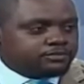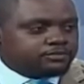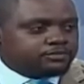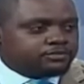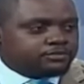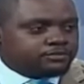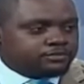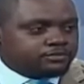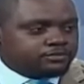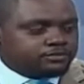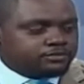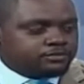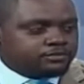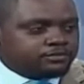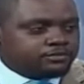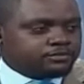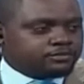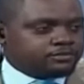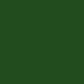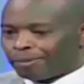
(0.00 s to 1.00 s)
This
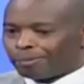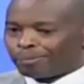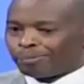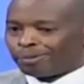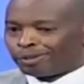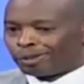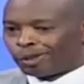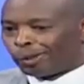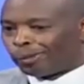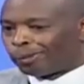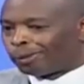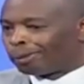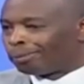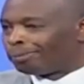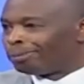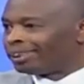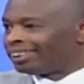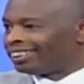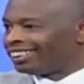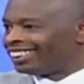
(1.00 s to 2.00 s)
is a normal
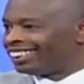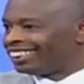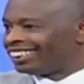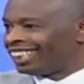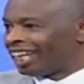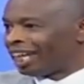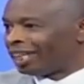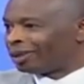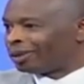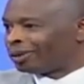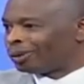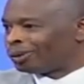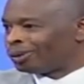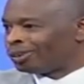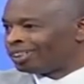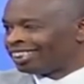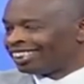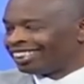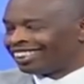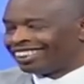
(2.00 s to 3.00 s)
business cycle.
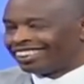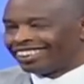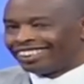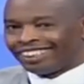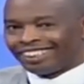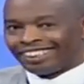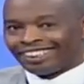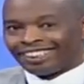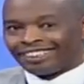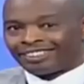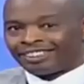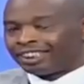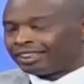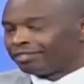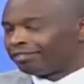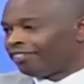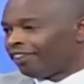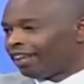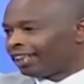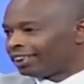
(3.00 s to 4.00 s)

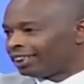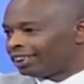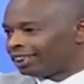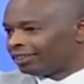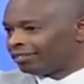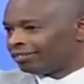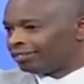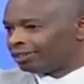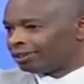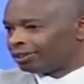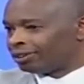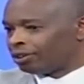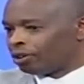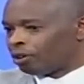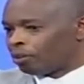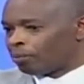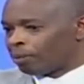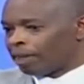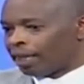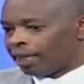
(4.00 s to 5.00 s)
In fact, if you
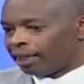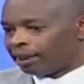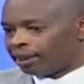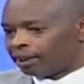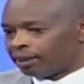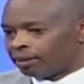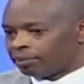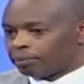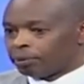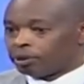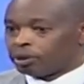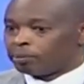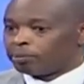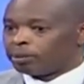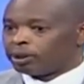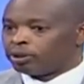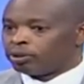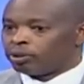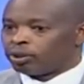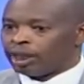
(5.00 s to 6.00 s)
go back,
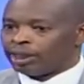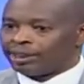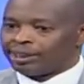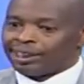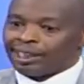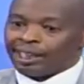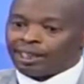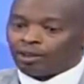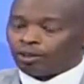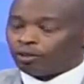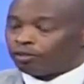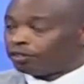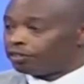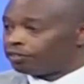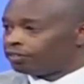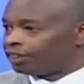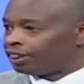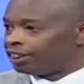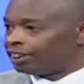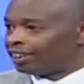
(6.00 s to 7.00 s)
possibly look at 10 or
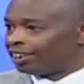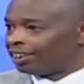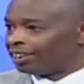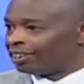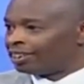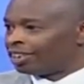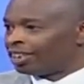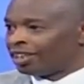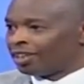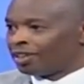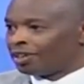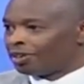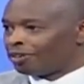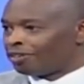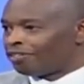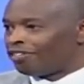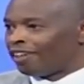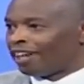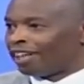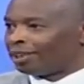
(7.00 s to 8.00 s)
15 years, you'll
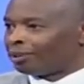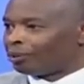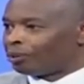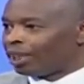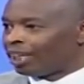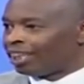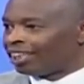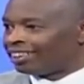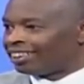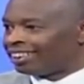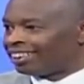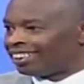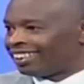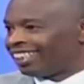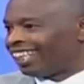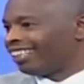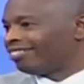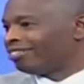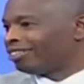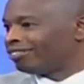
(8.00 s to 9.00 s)
find we're at
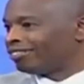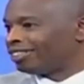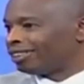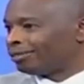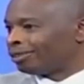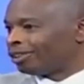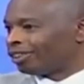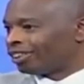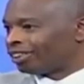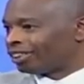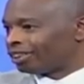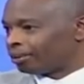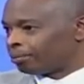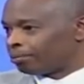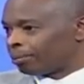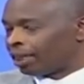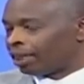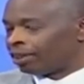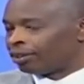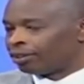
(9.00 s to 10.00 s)
that $50 a
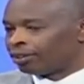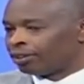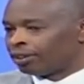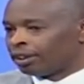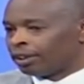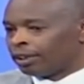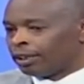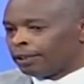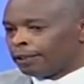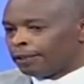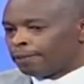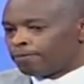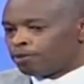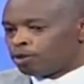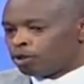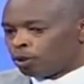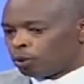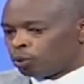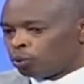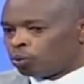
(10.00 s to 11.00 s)
barrel.
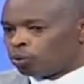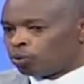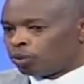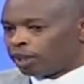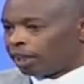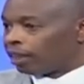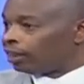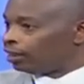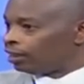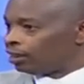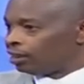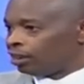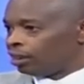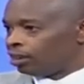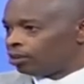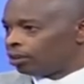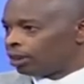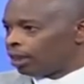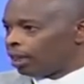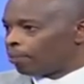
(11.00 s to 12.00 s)
So the
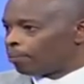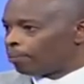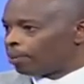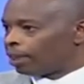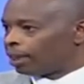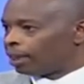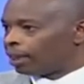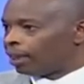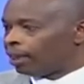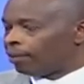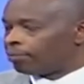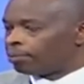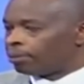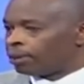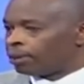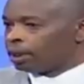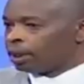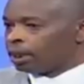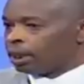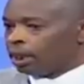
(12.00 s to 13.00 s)
industry will come back up.
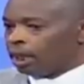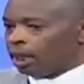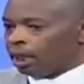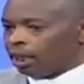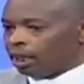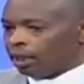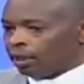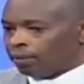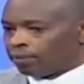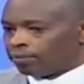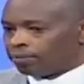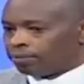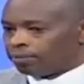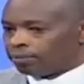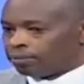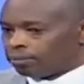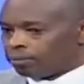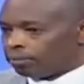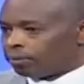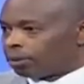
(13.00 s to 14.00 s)
Mm-hmm.
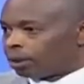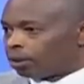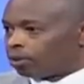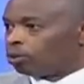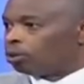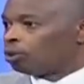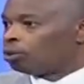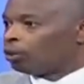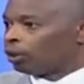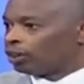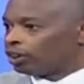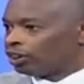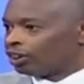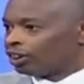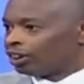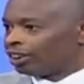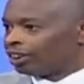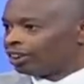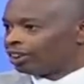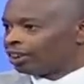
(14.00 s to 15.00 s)
The good
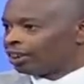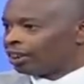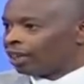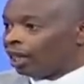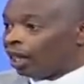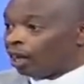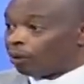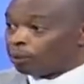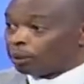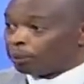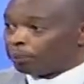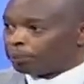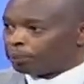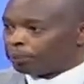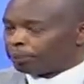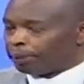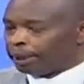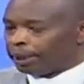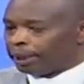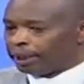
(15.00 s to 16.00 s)
question is, are we
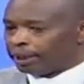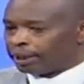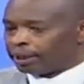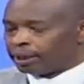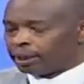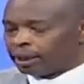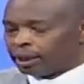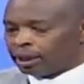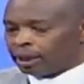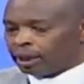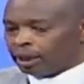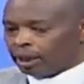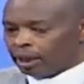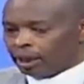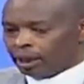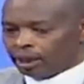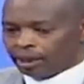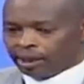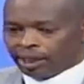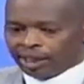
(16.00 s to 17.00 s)
prepared?
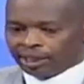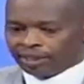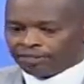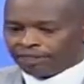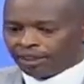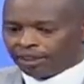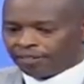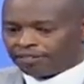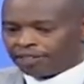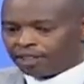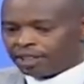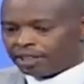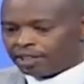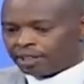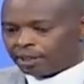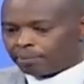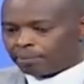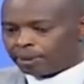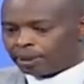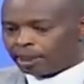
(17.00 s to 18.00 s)
Last 5
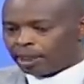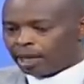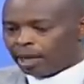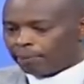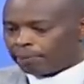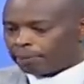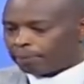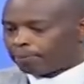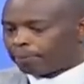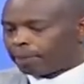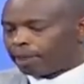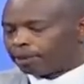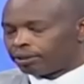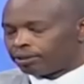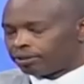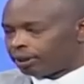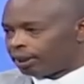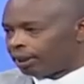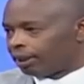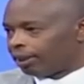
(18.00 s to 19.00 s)
years I've been coming back
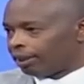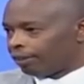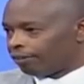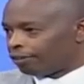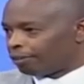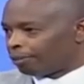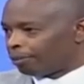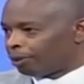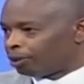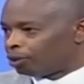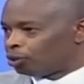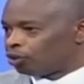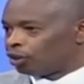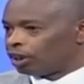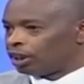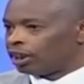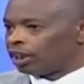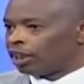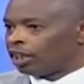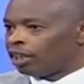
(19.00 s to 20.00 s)
to Kenya from
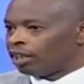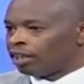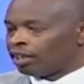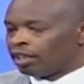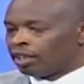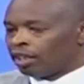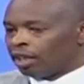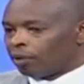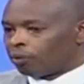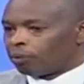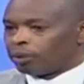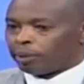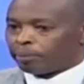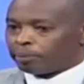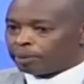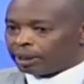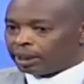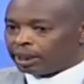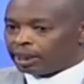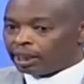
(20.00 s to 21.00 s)
Australia. We have
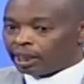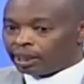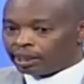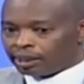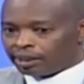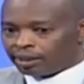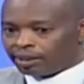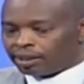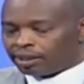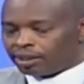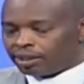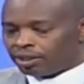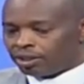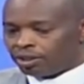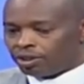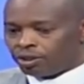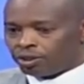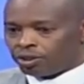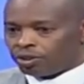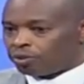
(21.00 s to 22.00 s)
been hearing these
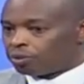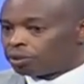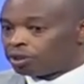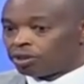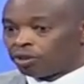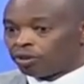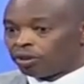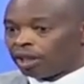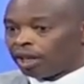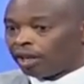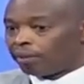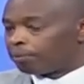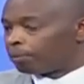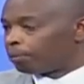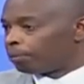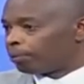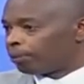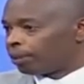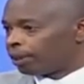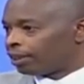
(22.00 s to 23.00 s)
issues. We don't have
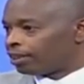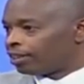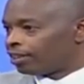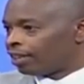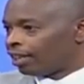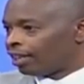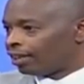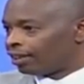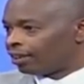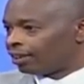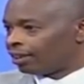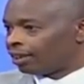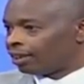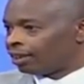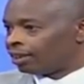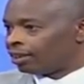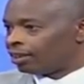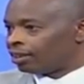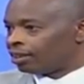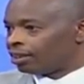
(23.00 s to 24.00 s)
people understanding the
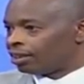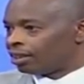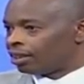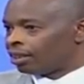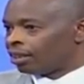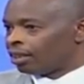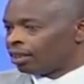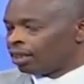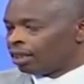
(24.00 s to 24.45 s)
industry.